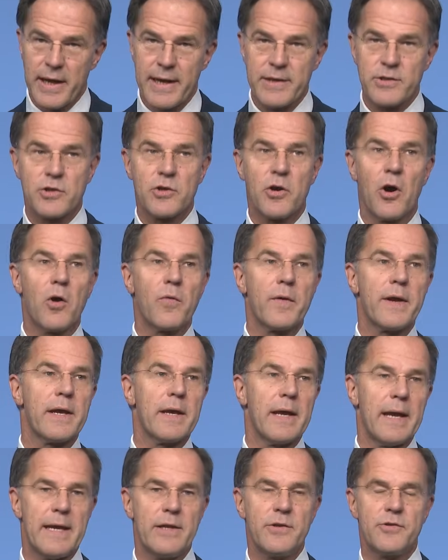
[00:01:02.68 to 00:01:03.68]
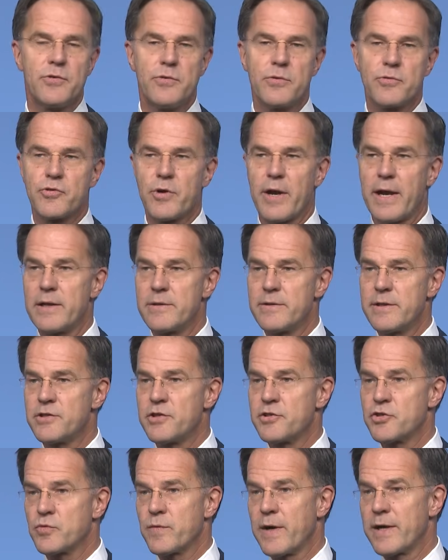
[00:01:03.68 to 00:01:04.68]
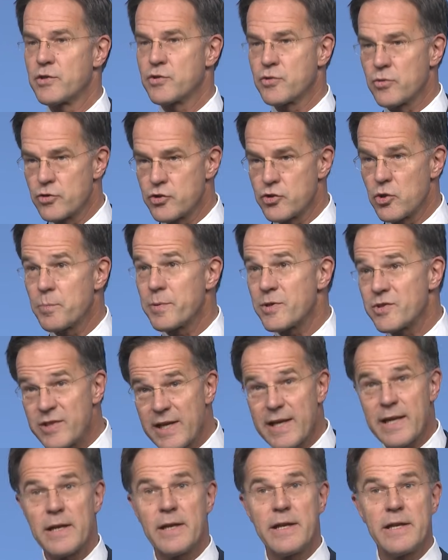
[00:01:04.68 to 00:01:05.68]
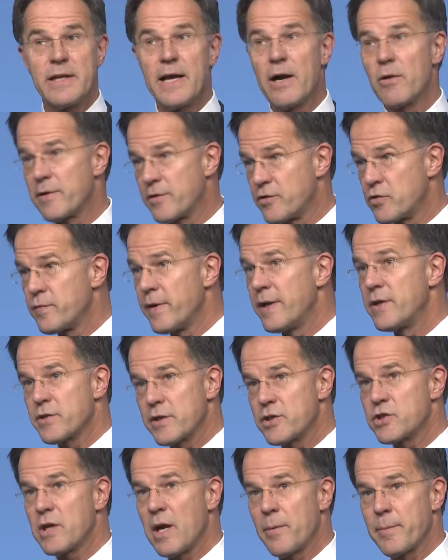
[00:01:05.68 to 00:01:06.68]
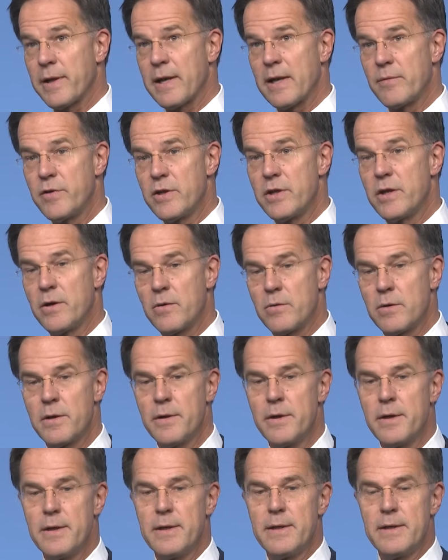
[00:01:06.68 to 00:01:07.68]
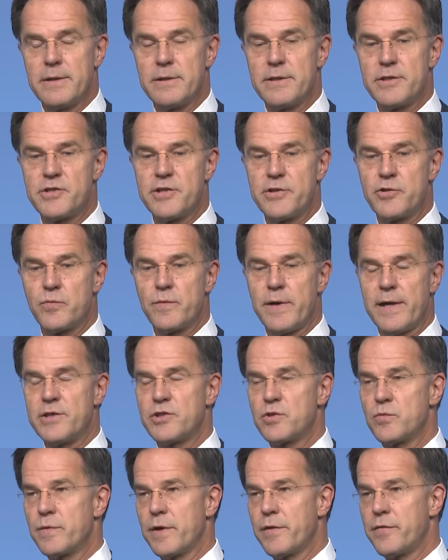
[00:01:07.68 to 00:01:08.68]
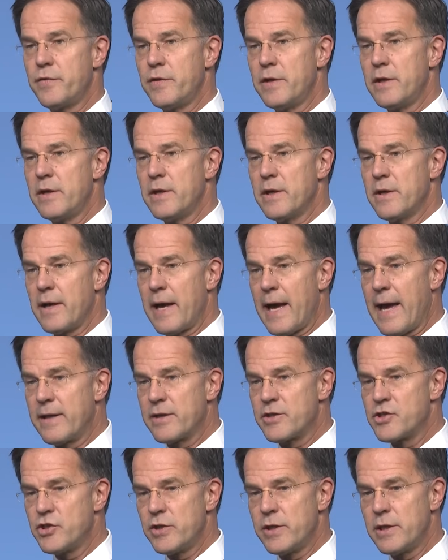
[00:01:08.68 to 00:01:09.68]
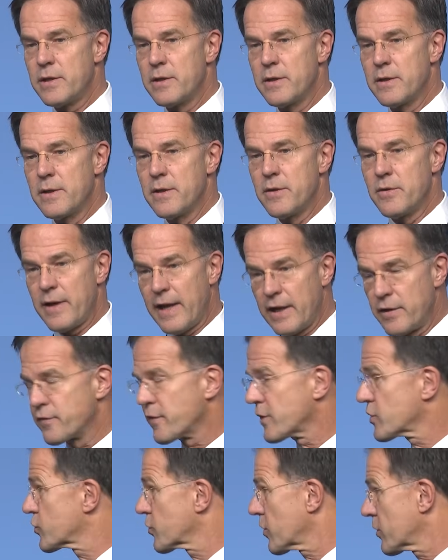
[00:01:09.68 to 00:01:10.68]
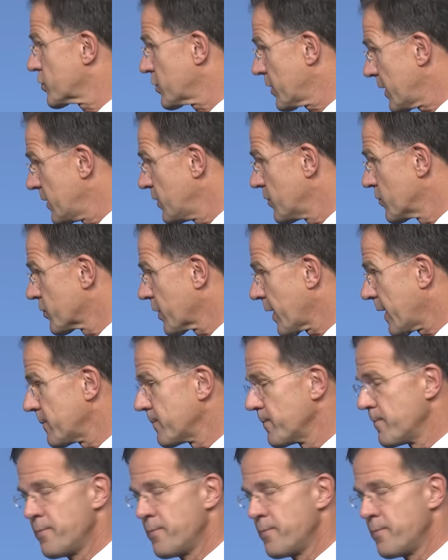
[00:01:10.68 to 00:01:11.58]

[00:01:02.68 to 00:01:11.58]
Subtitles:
aid going into Ukraine. And this is quite crucial, particularly now that the winter is coming and we know the situation with the energy infrastructure in Ukraine.